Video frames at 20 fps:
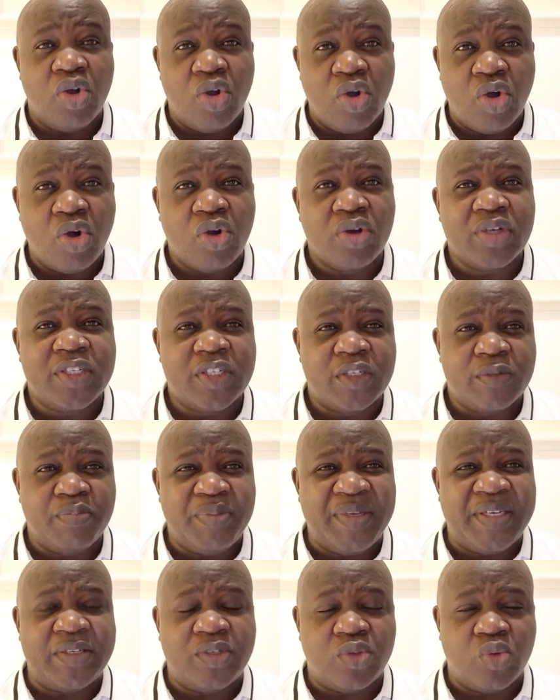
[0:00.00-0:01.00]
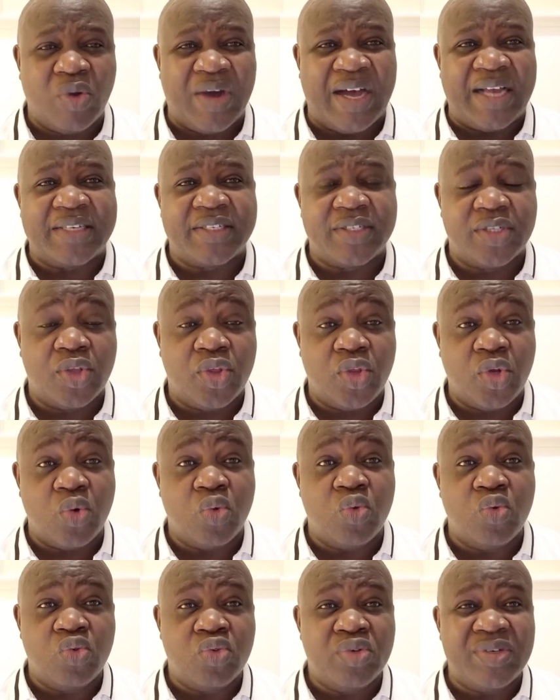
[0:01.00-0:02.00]
God speaks to us
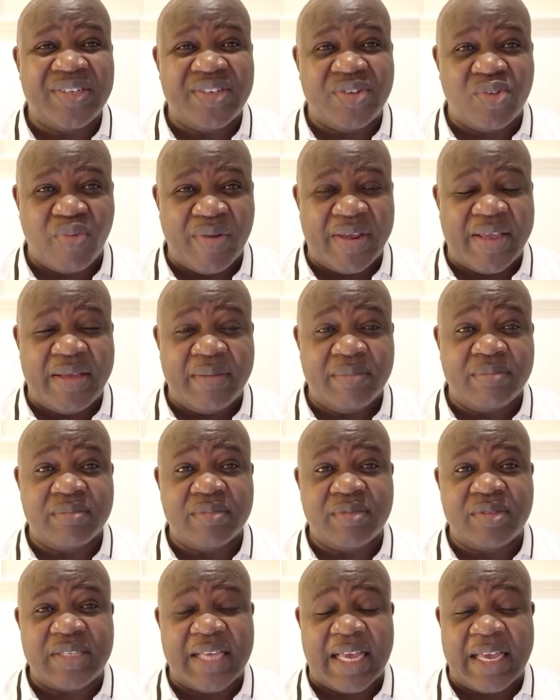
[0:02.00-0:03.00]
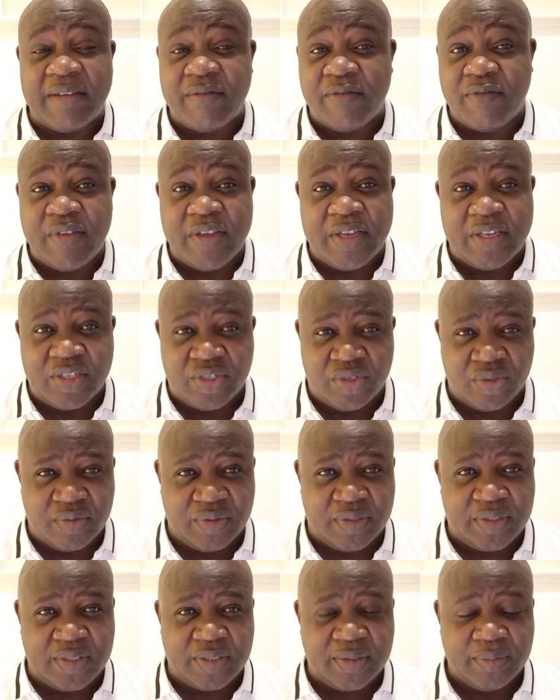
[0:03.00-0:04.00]
through dreams and
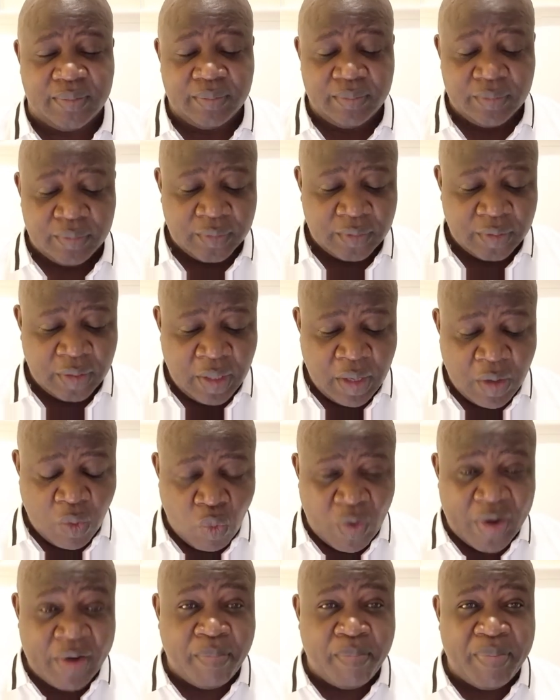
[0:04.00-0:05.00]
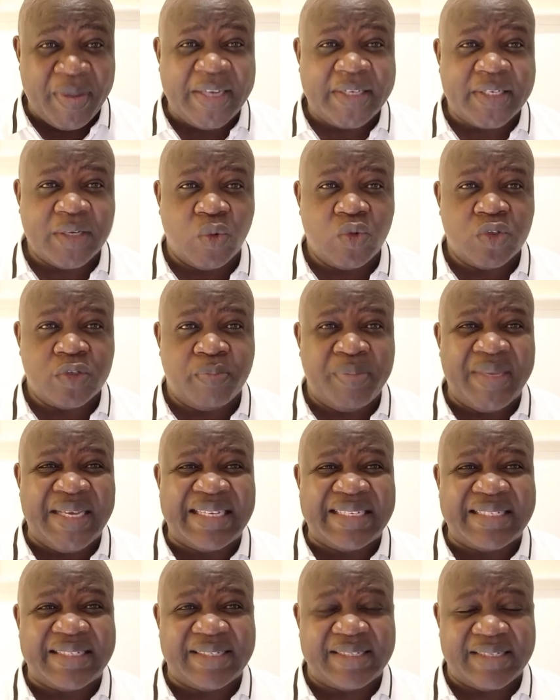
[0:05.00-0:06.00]
visions. When Peter was
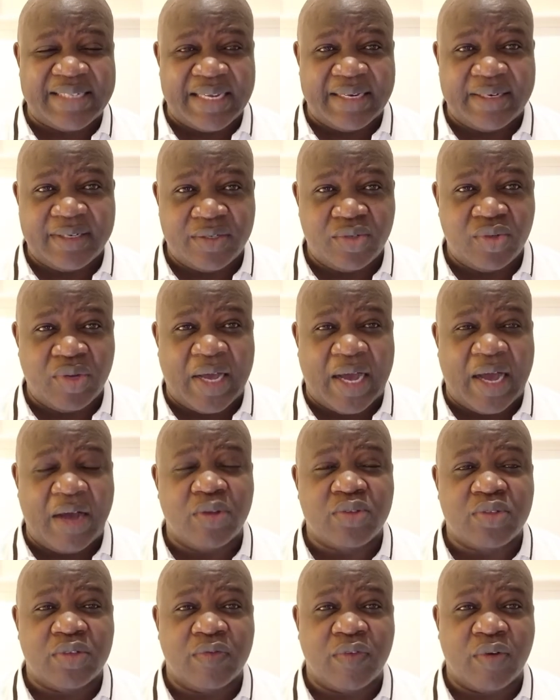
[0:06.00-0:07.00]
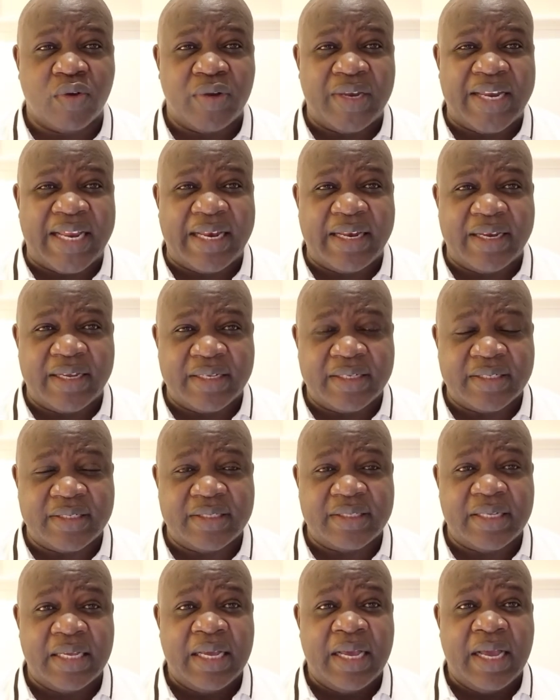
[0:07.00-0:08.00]
being sent to the house of
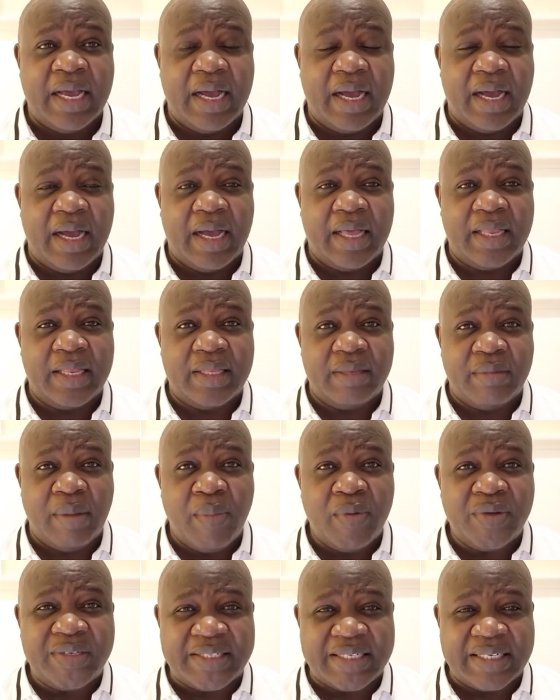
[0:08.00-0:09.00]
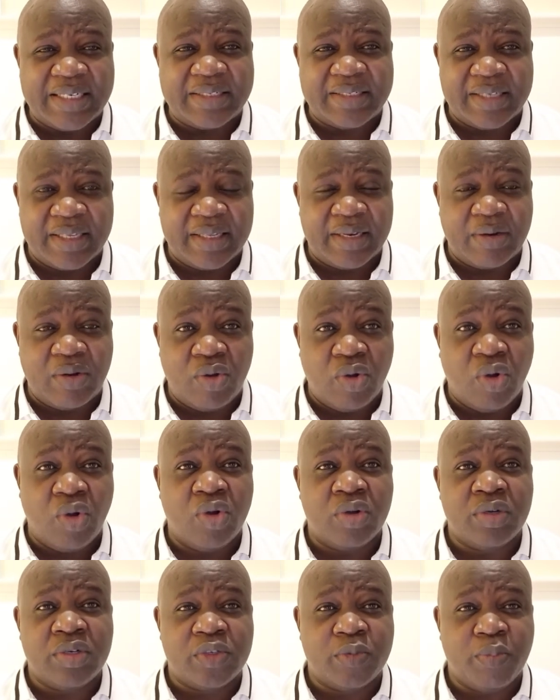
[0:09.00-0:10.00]
Cornelius, the Bible tells us that
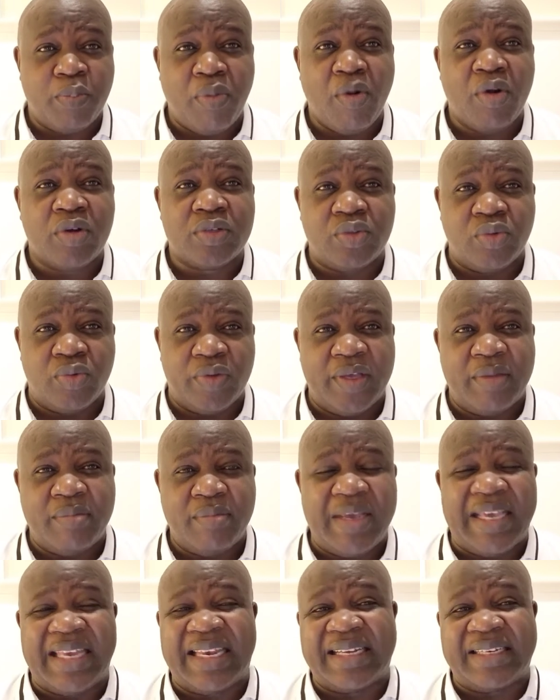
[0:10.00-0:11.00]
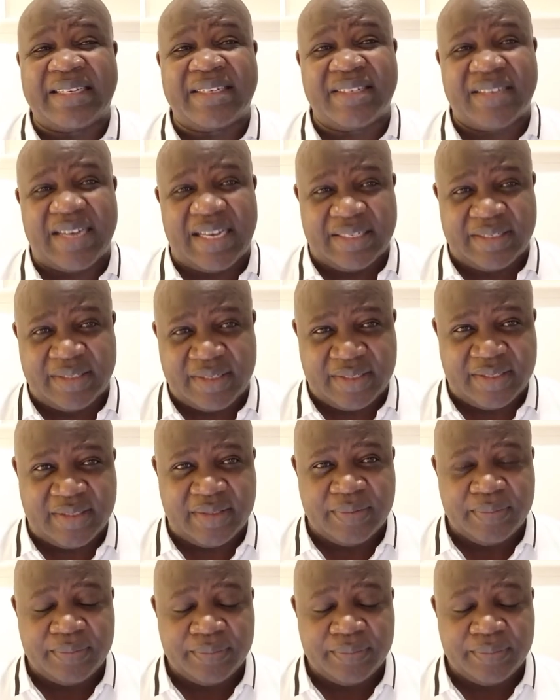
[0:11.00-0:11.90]
God spoke to him in a trance.